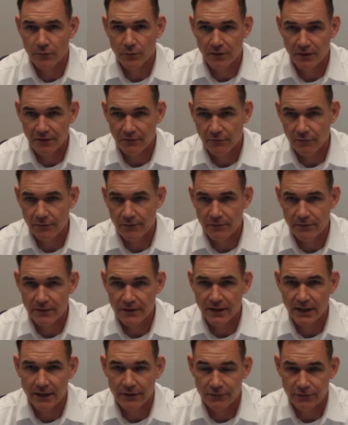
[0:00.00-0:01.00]
whatever the
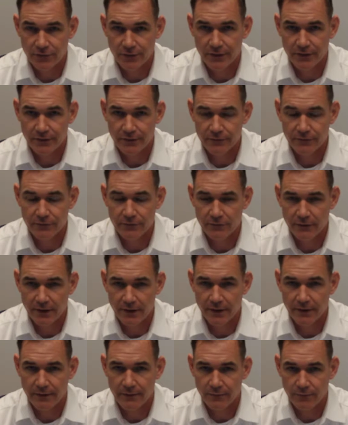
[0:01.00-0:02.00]
nature is,
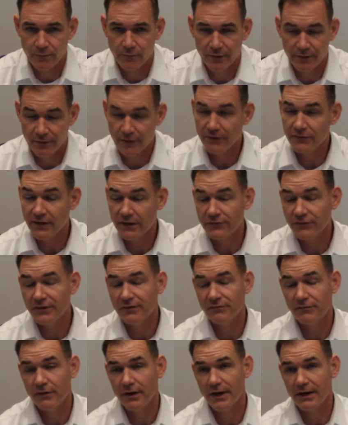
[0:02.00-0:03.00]
well, there's actually a
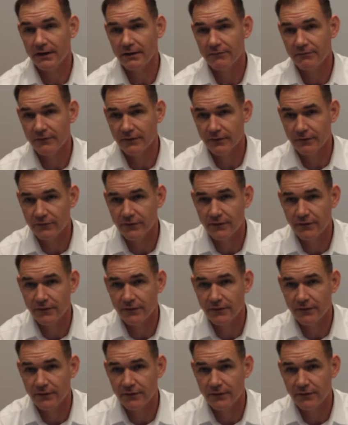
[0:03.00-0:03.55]
variety of things.